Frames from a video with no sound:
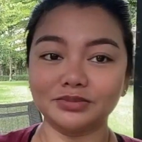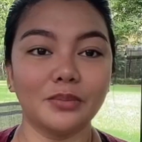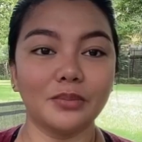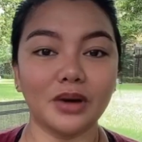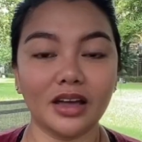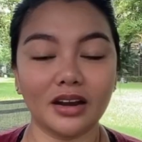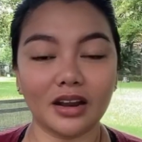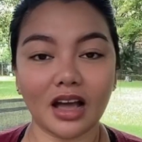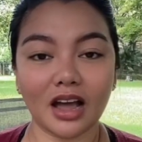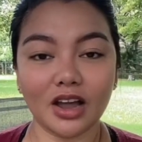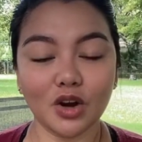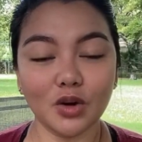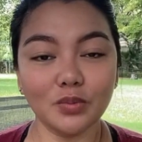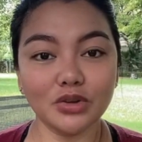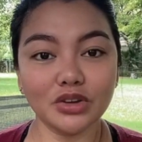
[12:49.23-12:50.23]
But I
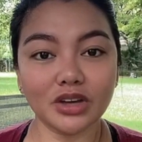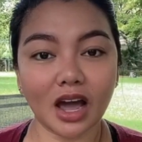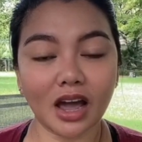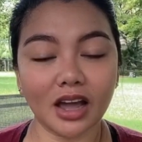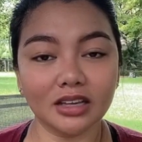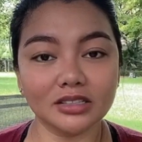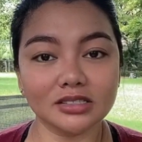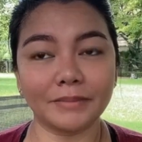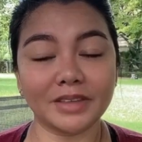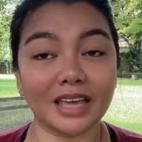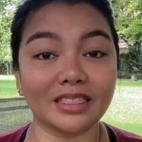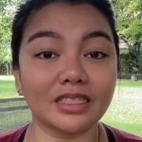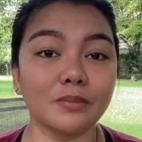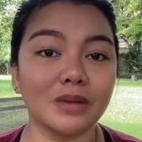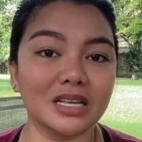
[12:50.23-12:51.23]
hope you guys
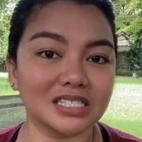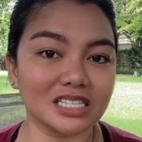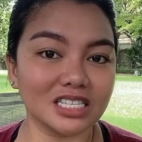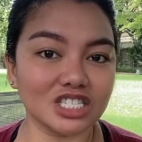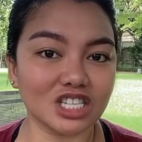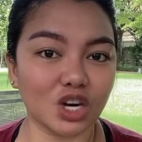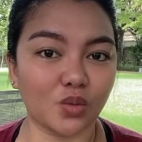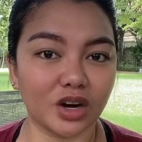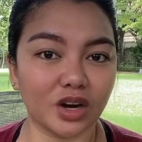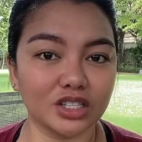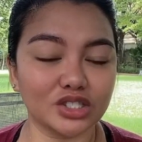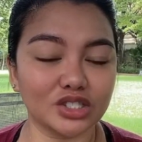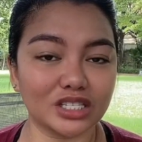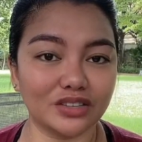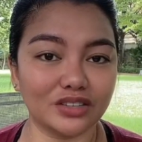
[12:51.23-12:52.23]
get the message I wanted
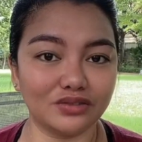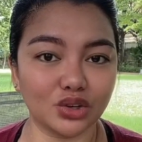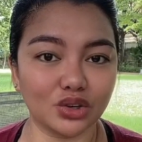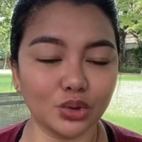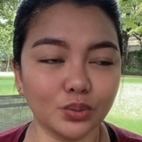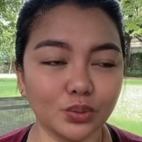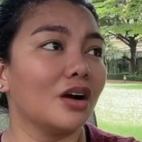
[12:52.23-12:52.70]
to give you.